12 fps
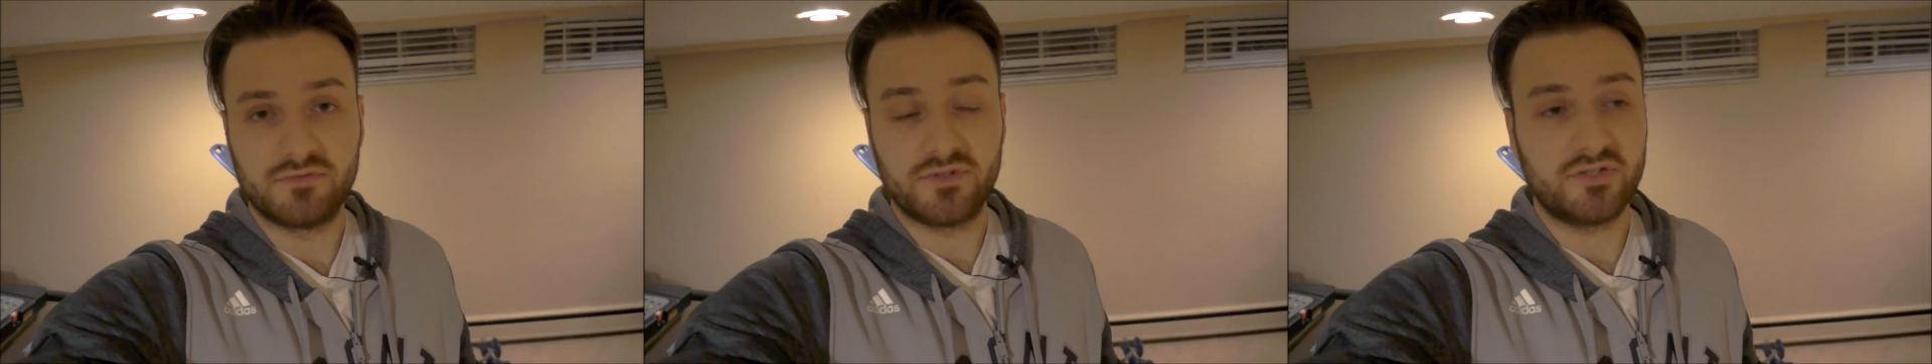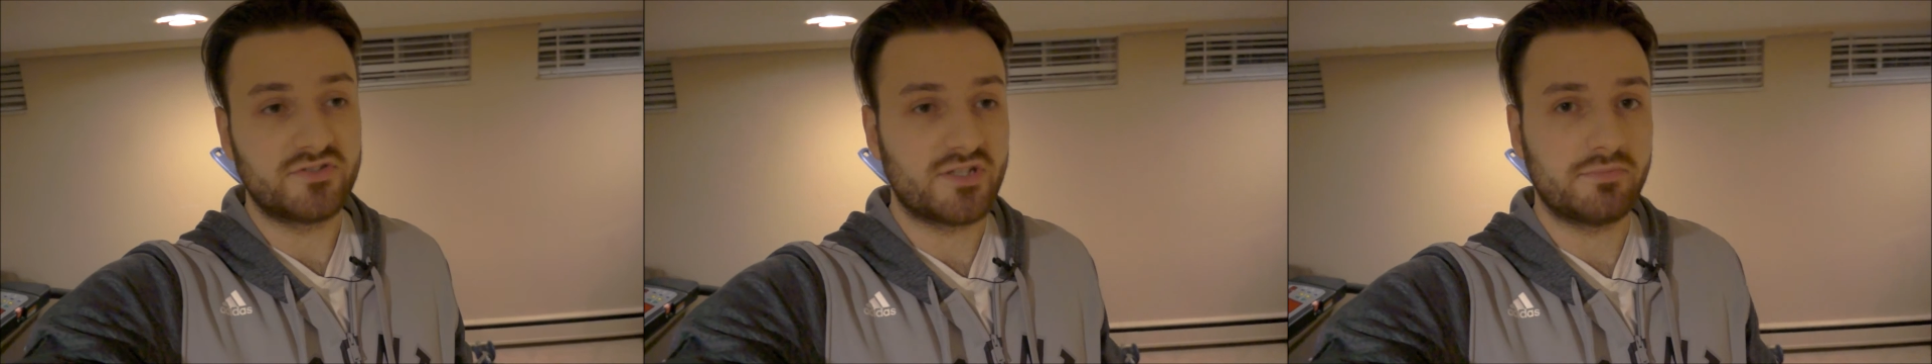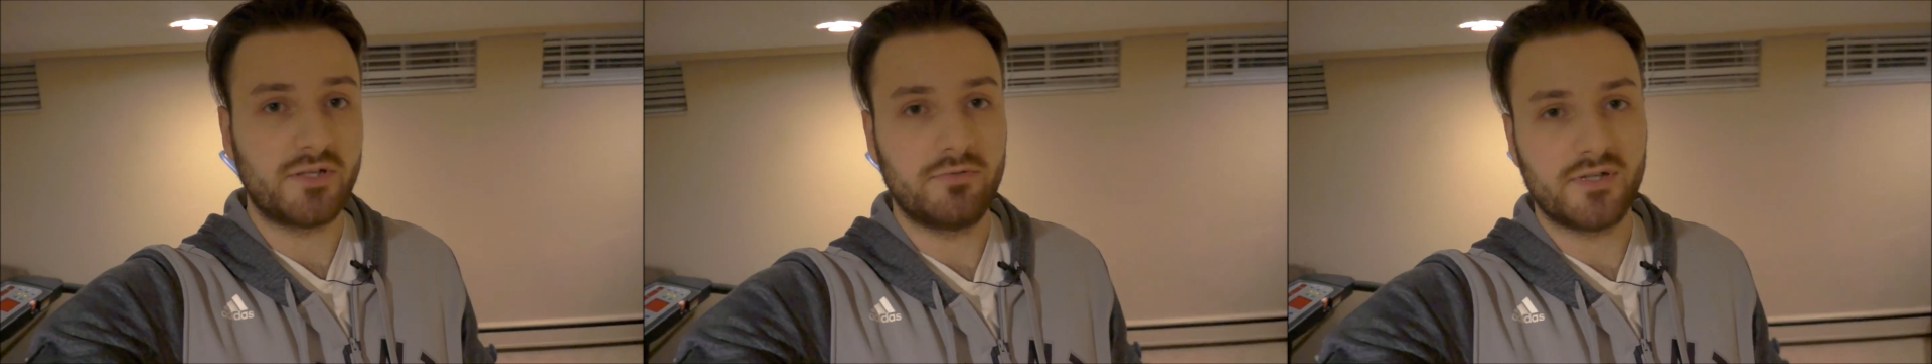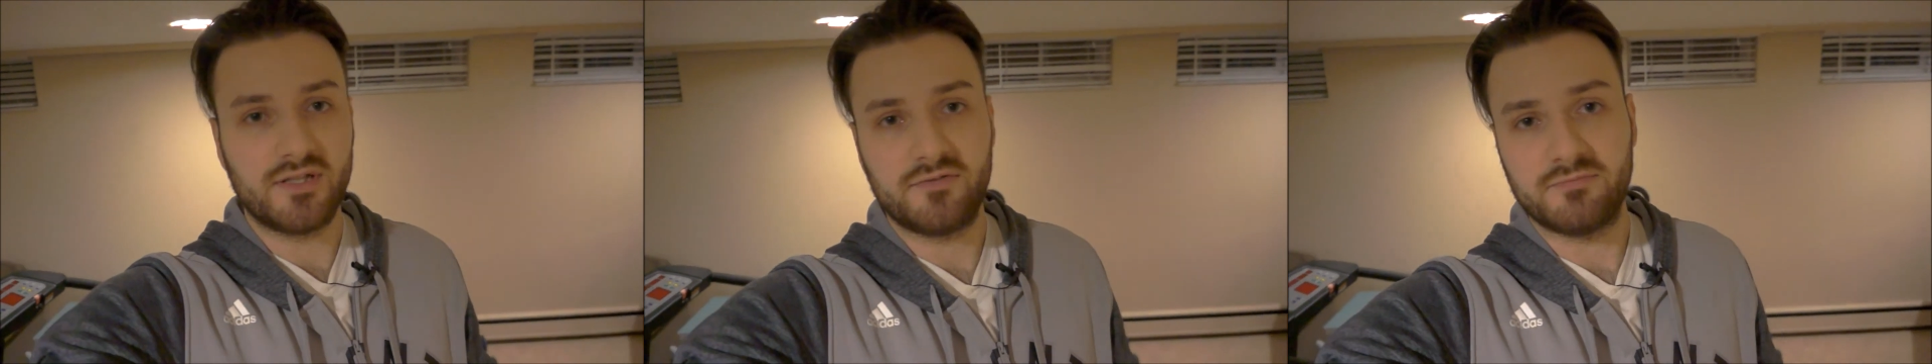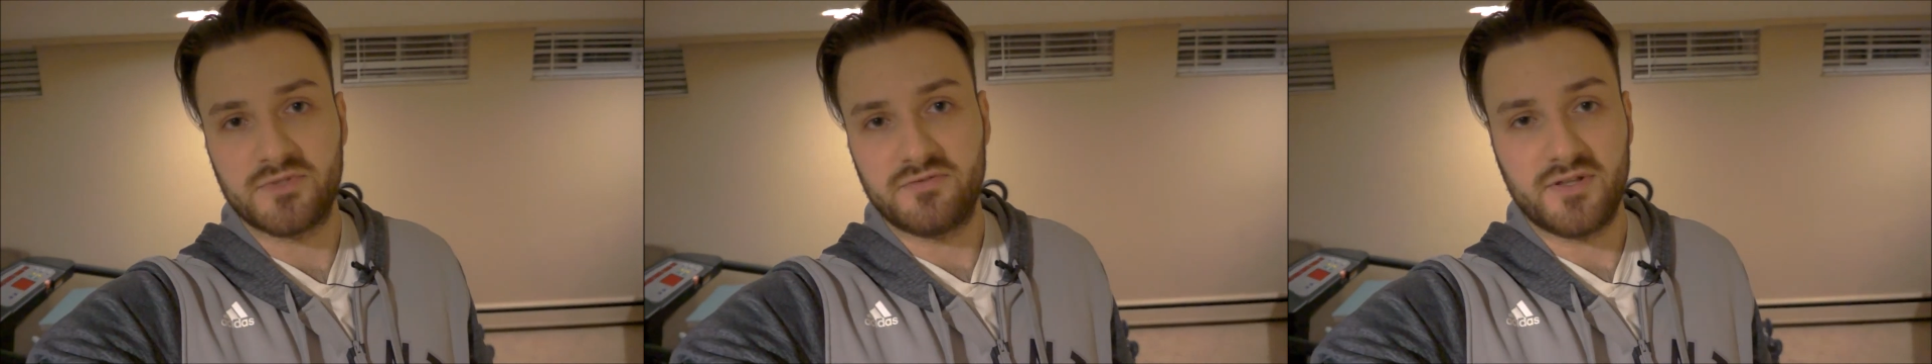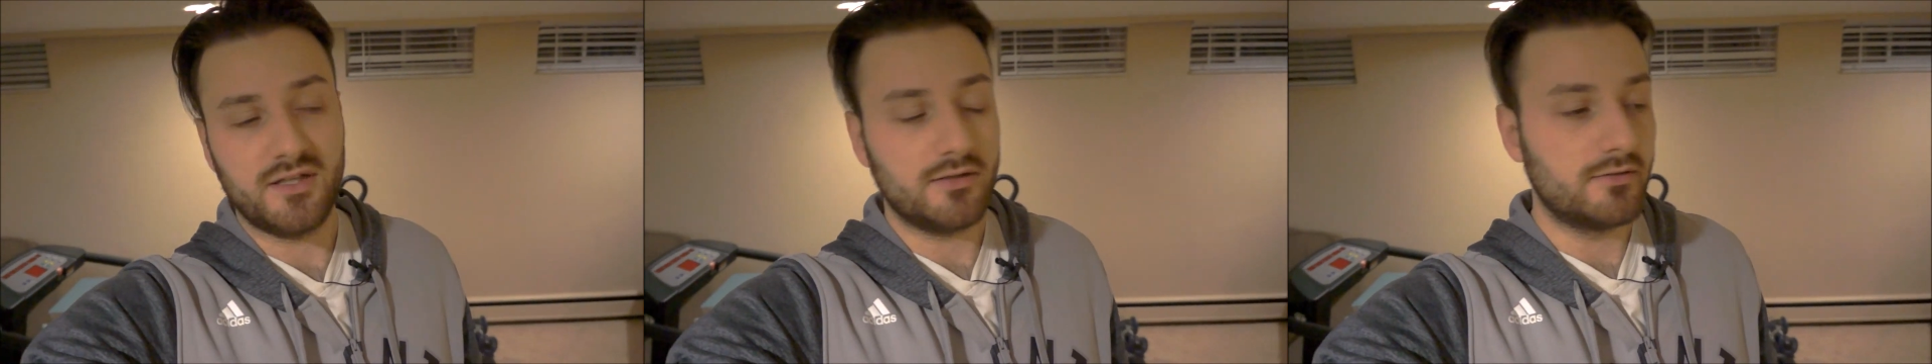learned something quickly from this
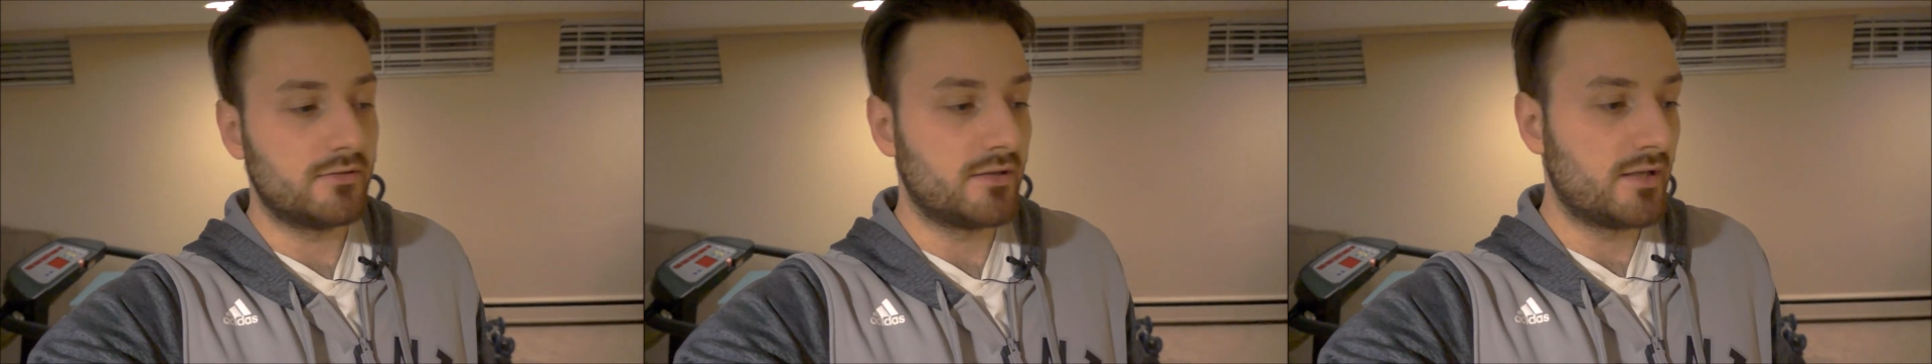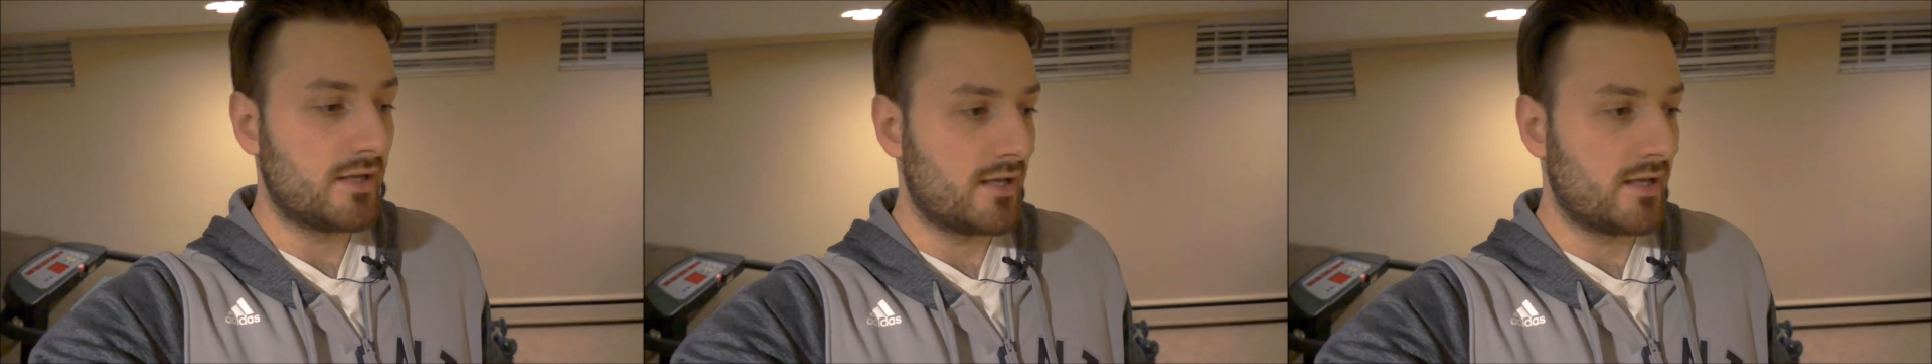video.